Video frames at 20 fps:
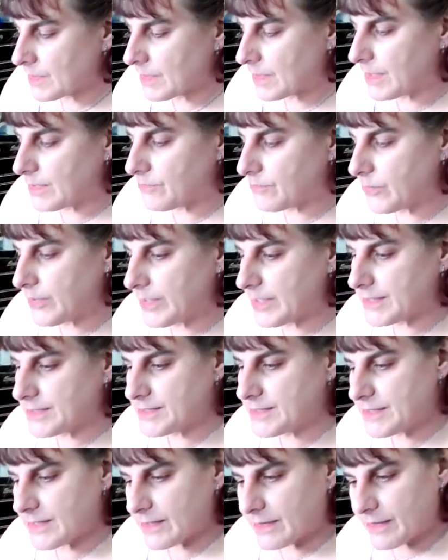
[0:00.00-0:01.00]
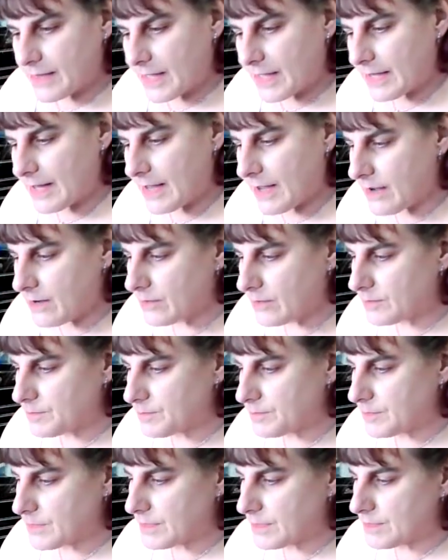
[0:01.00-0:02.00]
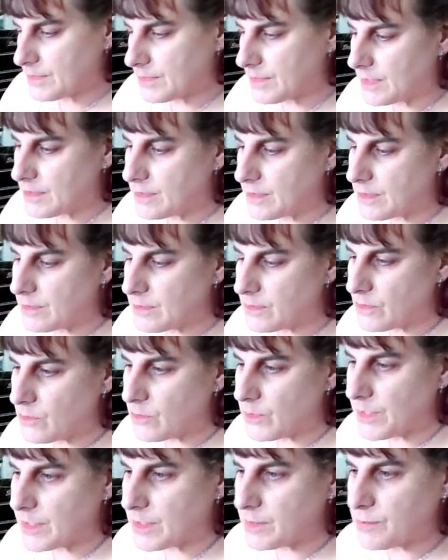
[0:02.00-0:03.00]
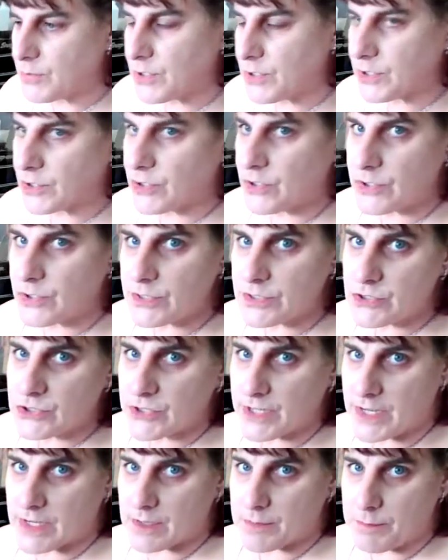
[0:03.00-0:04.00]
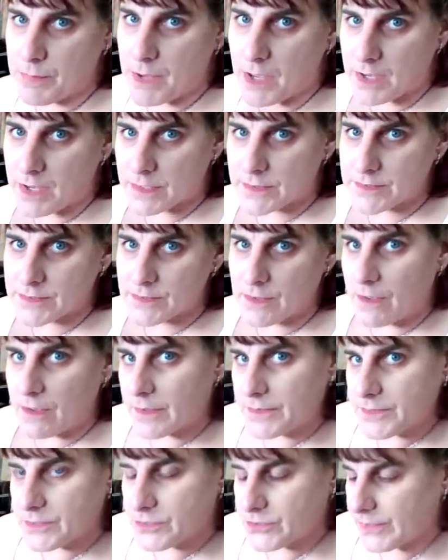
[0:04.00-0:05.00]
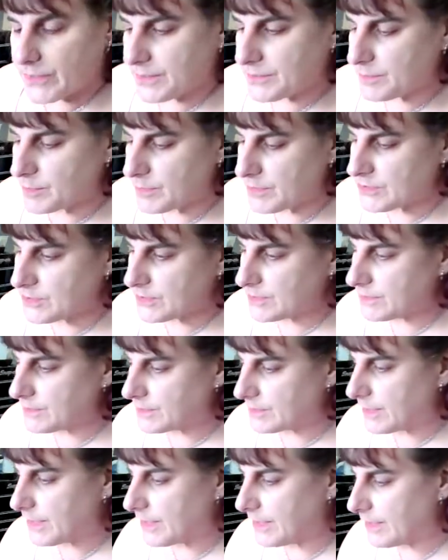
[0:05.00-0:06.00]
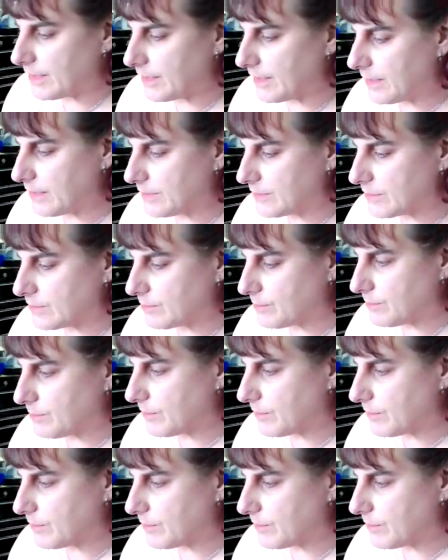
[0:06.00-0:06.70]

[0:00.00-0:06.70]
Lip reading: If we can dig that out, then we can put a good check box on the transmission saying it's